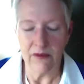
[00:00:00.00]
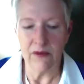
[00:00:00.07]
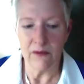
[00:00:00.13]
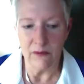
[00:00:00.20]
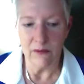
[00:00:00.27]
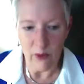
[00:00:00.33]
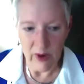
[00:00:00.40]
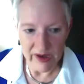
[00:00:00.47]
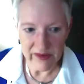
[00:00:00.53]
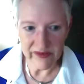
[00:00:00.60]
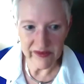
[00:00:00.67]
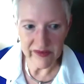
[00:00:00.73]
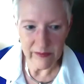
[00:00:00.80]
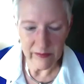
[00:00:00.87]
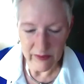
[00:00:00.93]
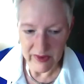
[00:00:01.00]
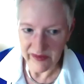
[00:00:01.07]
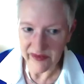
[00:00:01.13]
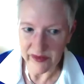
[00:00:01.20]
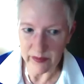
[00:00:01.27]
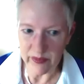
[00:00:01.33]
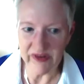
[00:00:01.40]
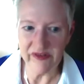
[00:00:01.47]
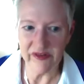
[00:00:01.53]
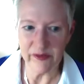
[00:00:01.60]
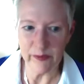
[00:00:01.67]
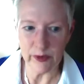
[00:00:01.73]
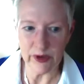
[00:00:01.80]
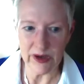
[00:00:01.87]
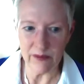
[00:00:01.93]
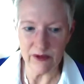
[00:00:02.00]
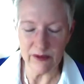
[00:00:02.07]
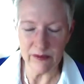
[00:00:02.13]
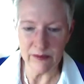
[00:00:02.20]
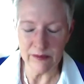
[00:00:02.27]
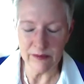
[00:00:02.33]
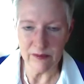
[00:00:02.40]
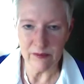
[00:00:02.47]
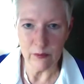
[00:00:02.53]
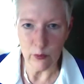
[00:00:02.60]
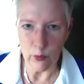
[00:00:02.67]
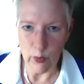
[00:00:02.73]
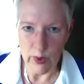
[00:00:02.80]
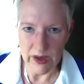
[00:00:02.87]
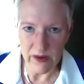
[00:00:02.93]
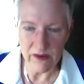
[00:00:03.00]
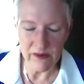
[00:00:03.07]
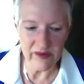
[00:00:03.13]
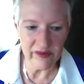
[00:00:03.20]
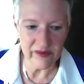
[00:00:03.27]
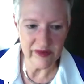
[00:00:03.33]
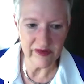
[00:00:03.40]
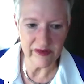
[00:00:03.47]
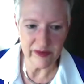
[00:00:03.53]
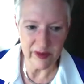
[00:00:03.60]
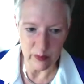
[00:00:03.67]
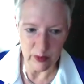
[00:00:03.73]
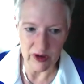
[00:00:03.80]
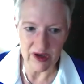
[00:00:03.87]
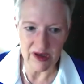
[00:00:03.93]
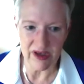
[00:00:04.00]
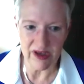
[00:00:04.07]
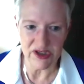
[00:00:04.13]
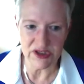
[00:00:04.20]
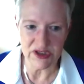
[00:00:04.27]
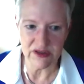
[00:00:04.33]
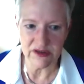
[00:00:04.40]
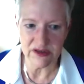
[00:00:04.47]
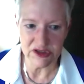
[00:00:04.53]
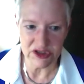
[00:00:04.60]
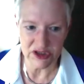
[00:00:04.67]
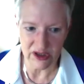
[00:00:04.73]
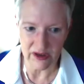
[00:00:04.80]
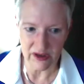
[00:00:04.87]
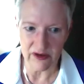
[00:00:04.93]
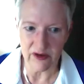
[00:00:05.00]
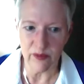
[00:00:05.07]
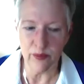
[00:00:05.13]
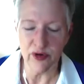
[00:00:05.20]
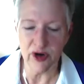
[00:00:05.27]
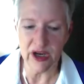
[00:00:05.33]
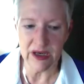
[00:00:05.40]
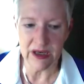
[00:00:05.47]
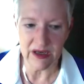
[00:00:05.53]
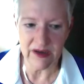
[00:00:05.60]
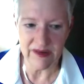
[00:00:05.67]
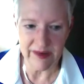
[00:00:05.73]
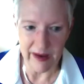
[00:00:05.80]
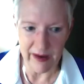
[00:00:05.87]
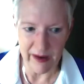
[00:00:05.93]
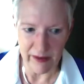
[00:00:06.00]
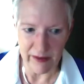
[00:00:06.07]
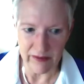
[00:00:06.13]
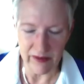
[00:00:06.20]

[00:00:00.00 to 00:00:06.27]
what is the business problem? Where is this communication channel breaking down?